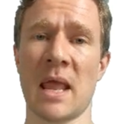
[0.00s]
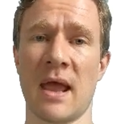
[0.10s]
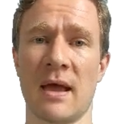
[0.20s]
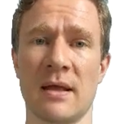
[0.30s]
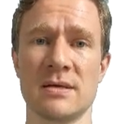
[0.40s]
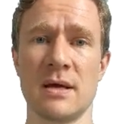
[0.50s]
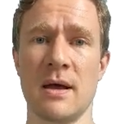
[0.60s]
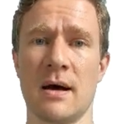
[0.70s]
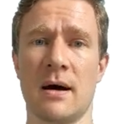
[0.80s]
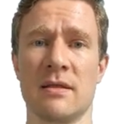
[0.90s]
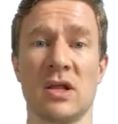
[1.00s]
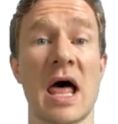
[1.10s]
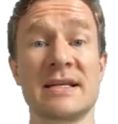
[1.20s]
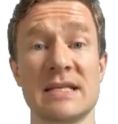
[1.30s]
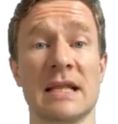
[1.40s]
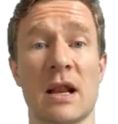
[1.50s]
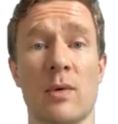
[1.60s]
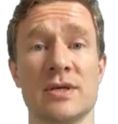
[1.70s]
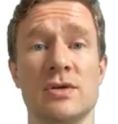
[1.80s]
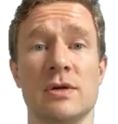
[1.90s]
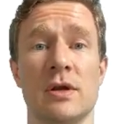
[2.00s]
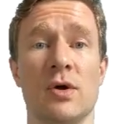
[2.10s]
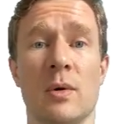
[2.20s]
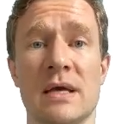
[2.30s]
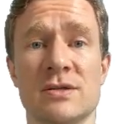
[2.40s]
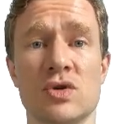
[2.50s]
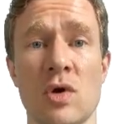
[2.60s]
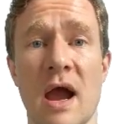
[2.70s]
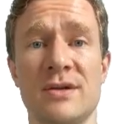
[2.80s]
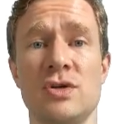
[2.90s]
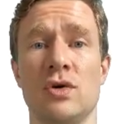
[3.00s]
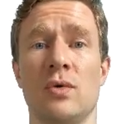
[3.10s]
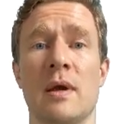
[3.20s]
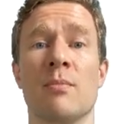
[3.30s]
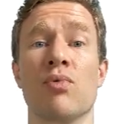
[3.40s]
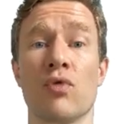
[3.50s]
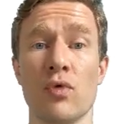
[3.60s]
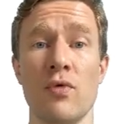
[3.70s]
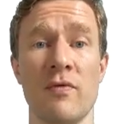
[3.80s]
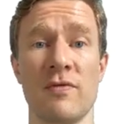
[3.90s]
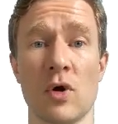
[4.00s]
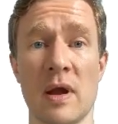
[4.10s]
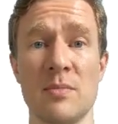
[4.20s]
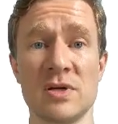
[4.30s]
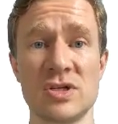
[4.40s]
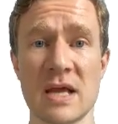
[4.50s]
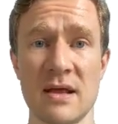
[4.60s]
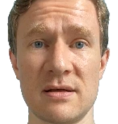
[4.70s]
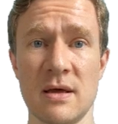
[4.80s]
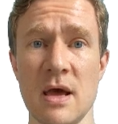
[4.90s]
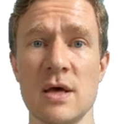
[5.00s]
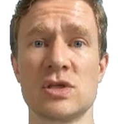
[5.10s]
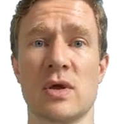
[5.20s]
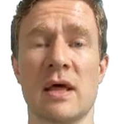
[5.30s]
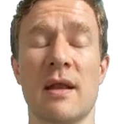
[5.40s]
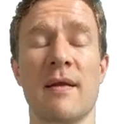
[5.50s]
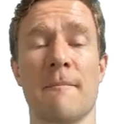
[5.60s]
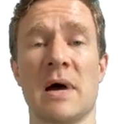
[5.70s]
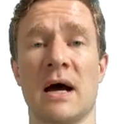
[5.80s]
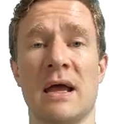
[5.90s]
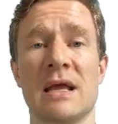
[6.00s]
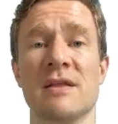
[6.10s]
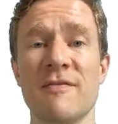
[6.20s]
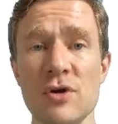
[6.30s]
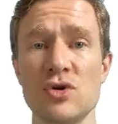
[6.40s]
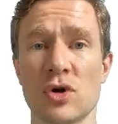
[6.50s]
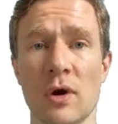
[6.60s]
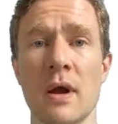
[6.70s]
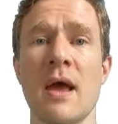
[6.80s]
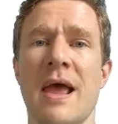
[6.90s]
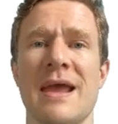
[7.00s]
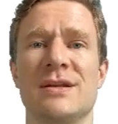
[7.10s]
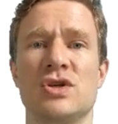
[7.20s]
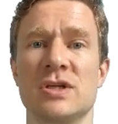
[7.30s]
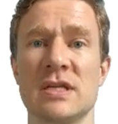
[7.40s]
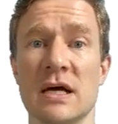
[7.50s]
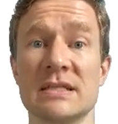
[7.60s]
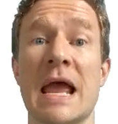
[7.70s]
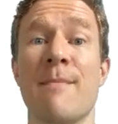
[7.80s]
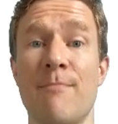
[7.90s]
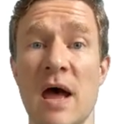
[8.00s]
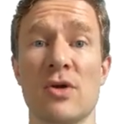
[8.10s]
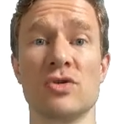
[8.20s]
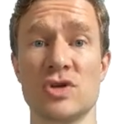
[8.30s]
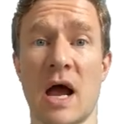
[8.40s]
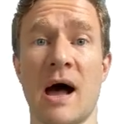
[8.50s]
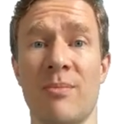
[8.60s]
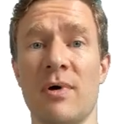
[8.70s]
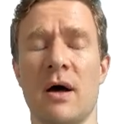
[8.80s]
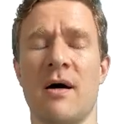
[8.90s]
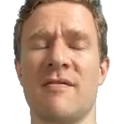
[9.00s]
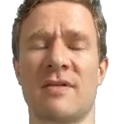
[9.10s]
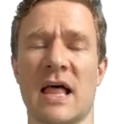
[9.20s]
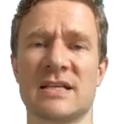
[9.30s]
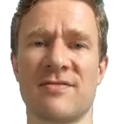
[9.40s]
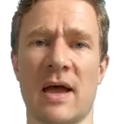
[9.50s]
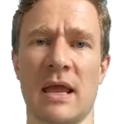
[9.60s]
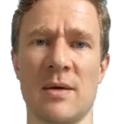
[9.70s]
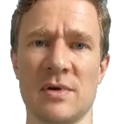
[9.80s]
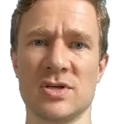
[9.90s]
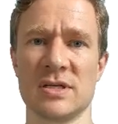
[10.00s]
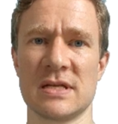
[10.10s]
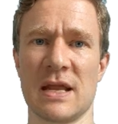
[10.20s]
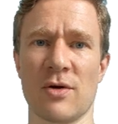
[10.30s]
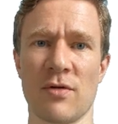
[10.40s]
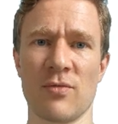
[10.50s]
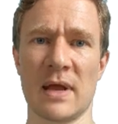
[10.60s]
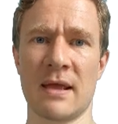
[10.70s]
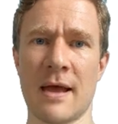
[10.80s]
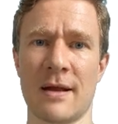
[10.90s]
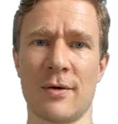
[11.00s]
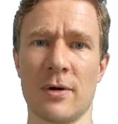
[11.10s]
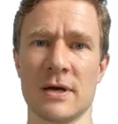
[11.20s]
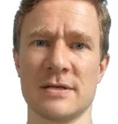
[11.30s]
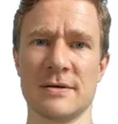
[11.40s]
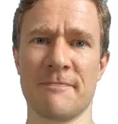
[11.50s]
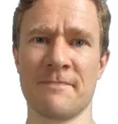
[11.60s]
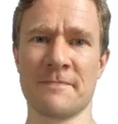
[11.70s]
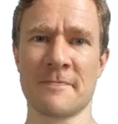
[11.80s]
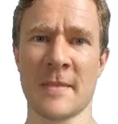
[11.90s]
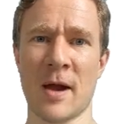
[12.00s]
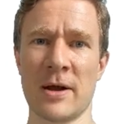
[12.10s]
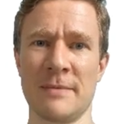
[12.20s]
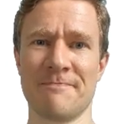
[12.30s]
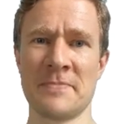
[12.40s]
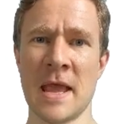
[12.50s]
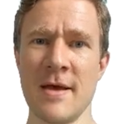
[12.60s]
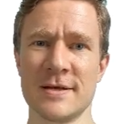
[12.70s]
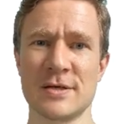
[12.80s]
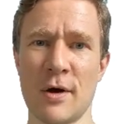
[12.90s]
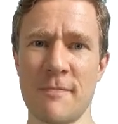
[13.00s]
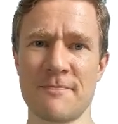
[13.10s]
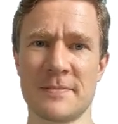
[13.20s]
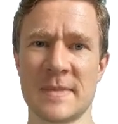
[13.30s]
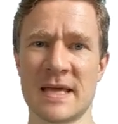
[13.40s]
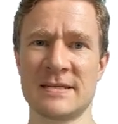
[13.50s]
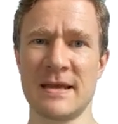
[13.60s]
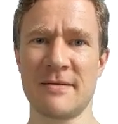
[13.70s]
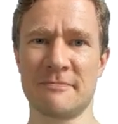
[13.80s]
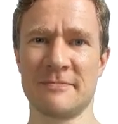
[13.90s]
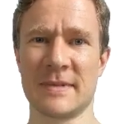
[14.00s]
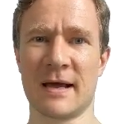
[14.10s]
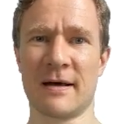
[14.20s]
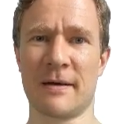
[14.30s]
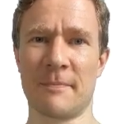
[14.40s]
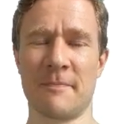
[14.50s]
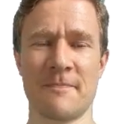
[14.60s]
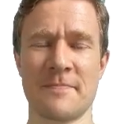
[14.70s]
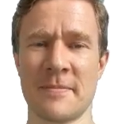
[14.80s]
And uh, the last thing that I want you to do is try to improve your image set so that uh, in the future, it just does a better job of classifying images in your three categories. All right, so that's it. Um,